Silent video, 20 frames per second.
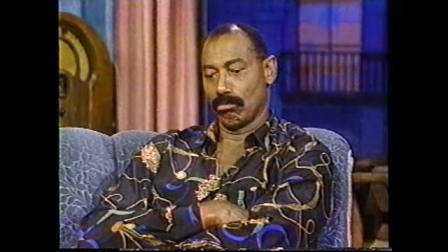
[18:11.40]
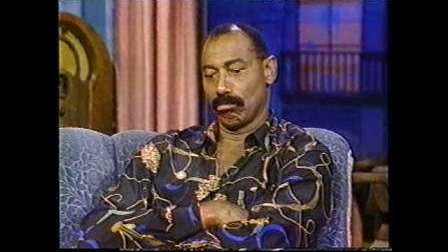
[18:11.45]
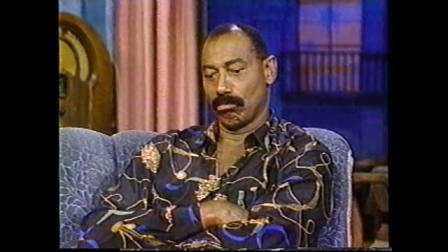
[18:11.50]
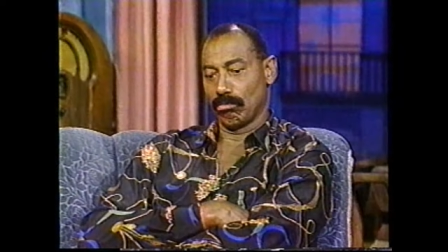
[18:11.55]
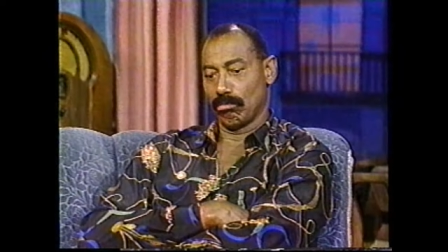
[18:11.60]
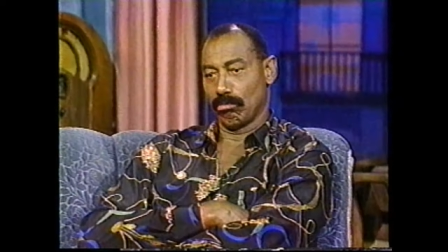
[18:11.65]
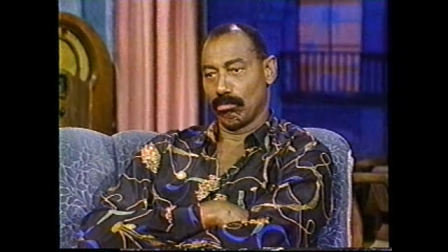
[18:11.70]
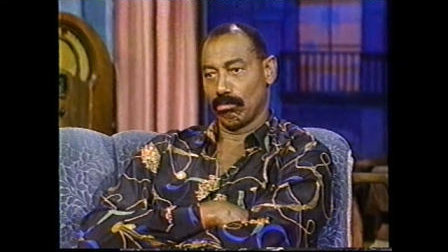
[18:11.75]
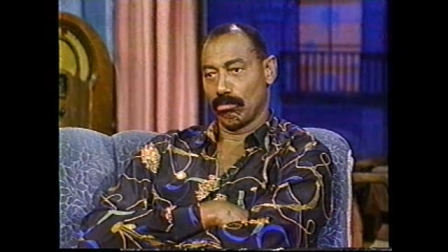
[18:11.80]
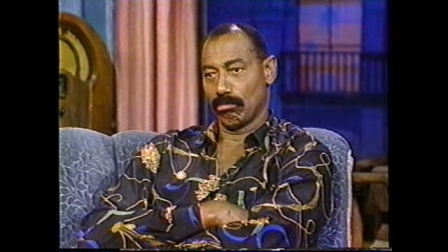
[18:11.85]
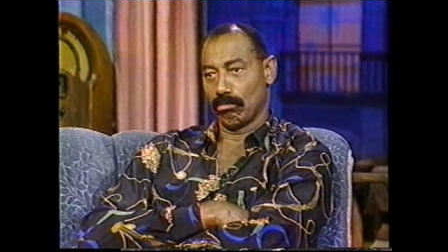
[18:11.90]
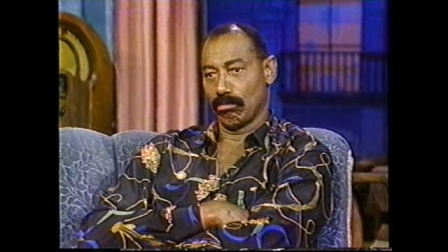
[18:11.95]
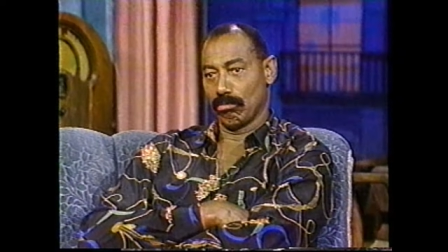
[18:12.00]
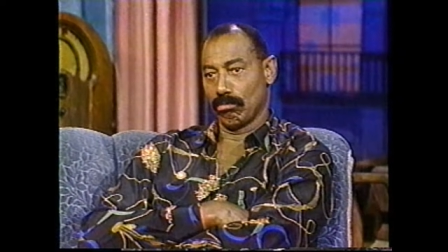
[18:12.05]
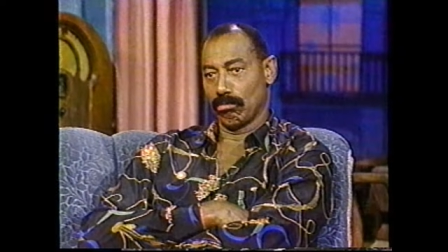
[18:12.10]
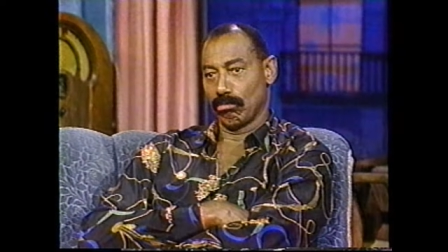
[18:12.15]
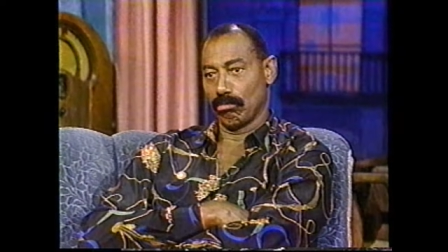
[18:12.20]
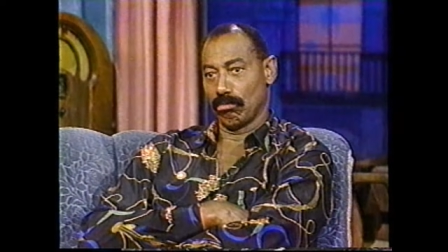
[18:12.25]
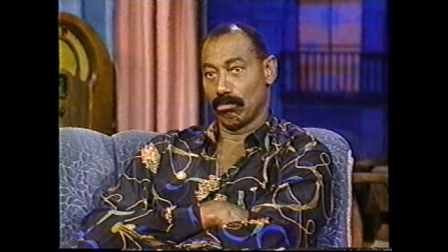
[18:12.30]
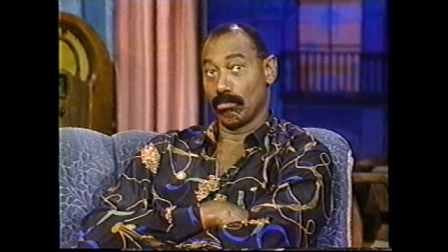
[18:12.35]
being
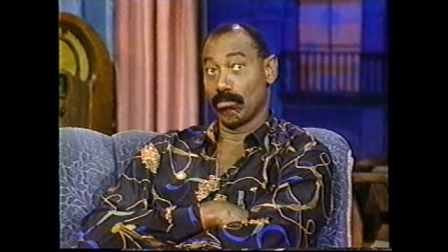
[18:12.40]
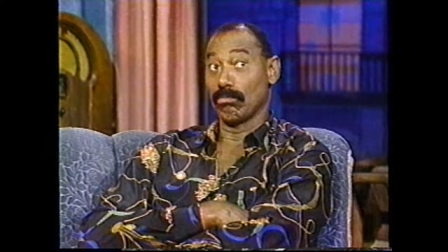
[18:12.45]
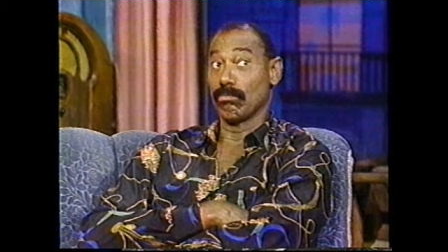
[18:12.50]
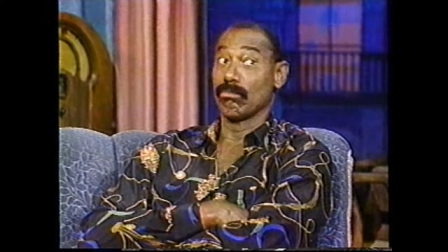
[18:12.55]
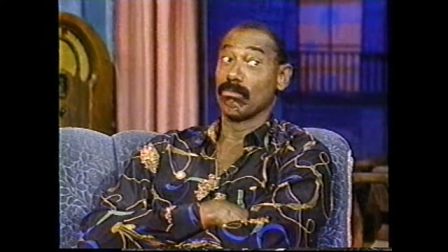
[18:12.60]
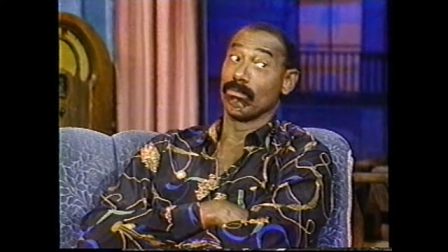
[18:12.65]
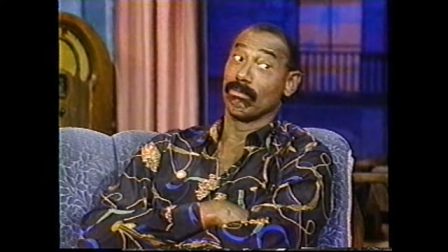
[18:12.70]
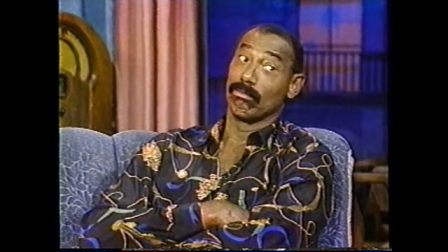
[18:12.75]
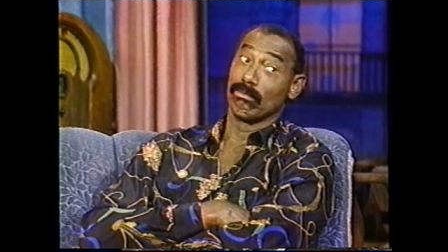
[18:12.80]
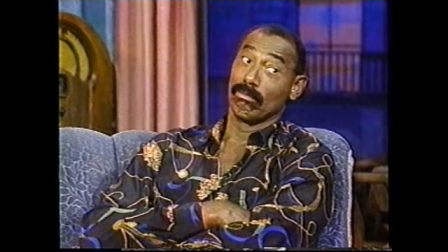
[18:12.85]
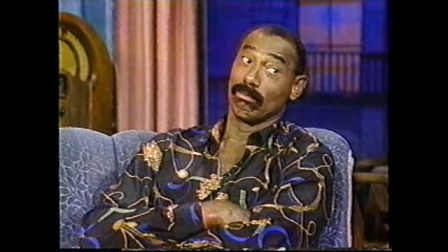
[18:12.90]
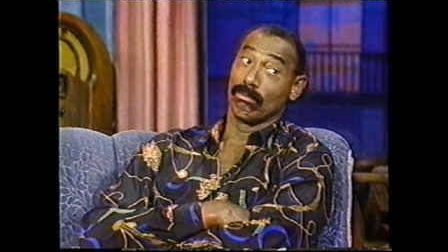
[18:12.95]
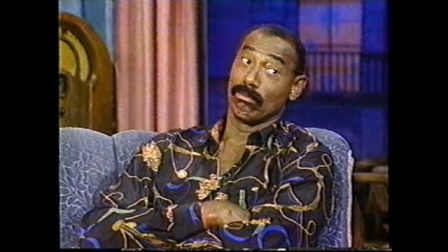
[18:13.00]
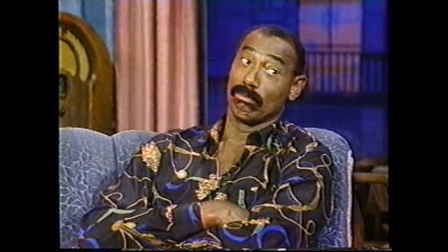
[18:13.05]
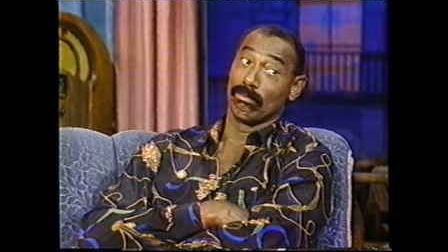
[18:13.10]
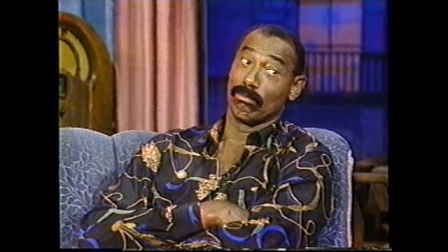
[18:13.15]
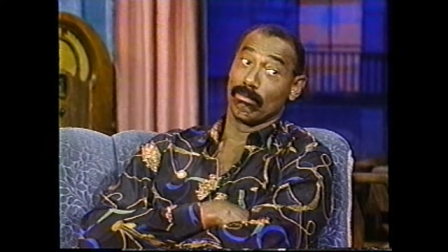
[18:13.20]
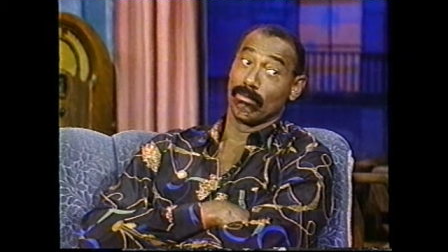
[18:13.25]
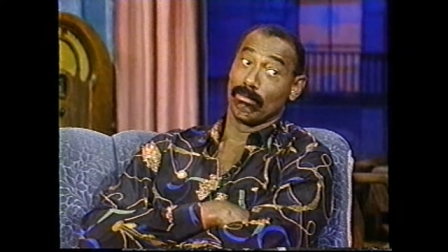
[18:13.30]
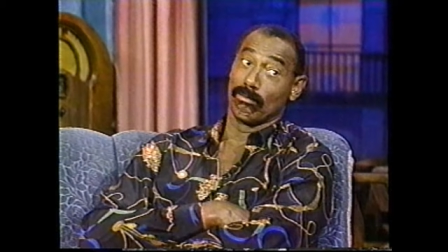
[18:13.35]
the talented
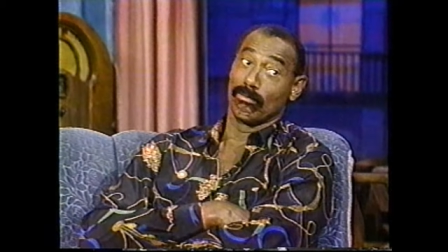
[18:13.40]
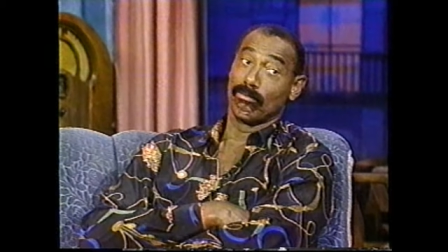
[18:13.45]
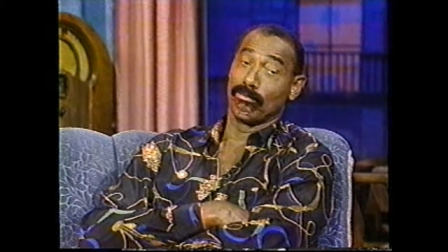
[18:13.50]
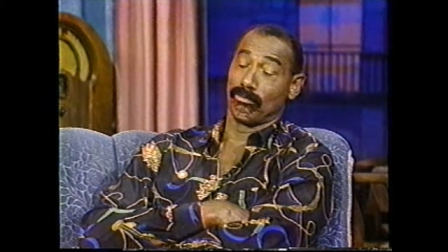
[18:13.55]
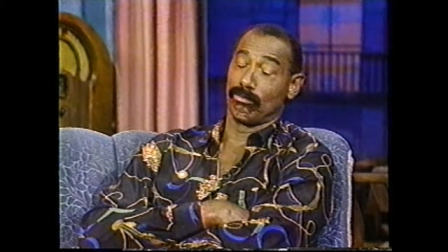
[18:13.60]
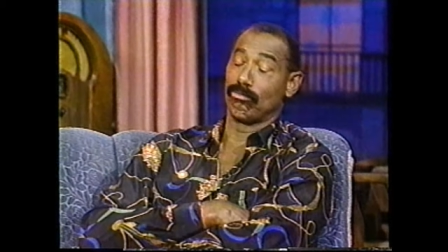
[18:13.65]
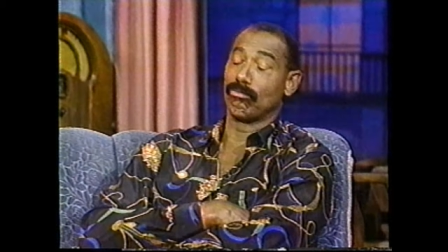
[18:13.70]
giant?